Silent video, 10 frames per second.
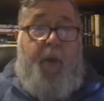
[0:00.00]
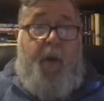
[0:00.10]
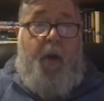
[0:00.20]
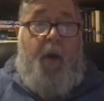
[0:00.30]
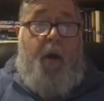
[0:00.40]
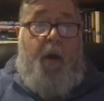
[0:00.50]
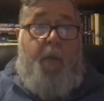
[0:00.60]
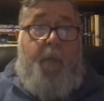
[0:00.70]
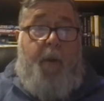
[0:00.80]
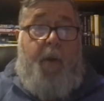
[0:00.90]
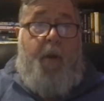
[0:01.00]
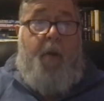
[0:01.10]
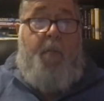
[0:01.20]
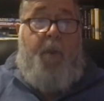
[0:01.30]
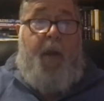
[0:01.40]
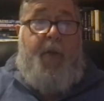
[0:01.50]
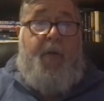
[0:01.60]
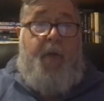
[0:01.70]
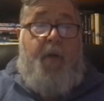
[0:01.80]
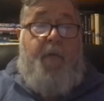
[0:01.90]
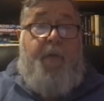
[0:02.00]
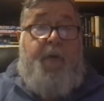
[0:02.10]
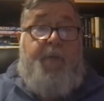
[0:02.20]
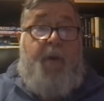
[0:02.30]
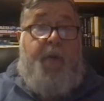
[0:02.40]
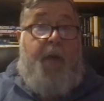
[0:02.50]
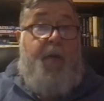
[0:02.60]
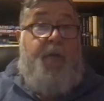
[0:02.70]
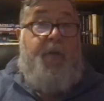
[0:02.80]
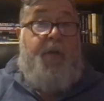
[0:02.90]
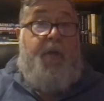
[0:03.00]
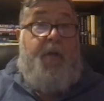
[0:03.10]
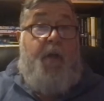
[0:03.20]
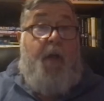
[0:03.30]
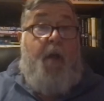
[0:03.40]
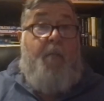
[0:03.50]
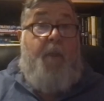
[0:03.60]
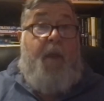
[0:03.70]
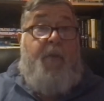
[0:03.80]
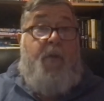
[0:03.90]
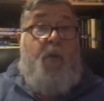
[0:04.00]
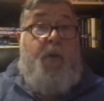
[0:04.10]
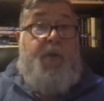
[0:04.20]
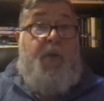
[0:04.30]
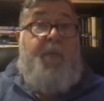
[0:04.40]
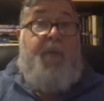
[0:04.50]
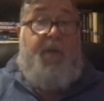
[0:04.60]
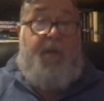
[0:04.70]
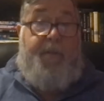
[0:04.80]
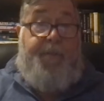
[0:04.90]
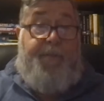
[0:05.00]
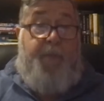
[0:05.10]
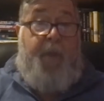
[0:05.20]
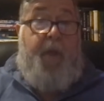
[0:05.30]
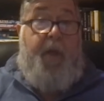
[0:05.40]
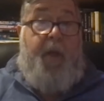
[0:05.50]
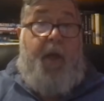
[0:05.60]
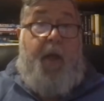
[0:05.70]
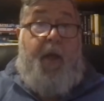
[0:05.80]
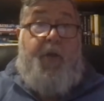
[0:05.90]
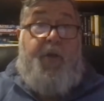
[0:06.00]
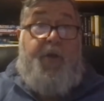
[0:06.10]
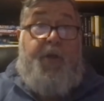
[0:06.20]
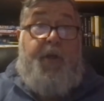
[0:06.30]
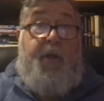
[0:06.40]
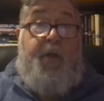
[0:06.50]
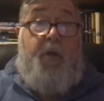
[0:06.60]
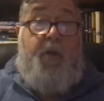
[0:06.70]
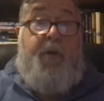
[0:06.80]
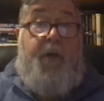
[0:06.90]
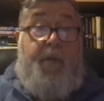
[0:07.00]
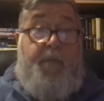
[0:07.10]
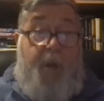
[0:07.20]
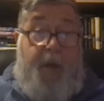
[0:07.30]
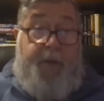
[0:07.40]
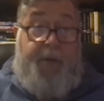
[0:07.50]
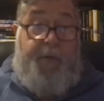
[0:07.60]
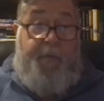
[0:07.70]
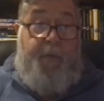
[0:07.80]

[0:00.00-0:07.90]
But in her first marathon, she made the U.S. Olympic team, and she looked impressive.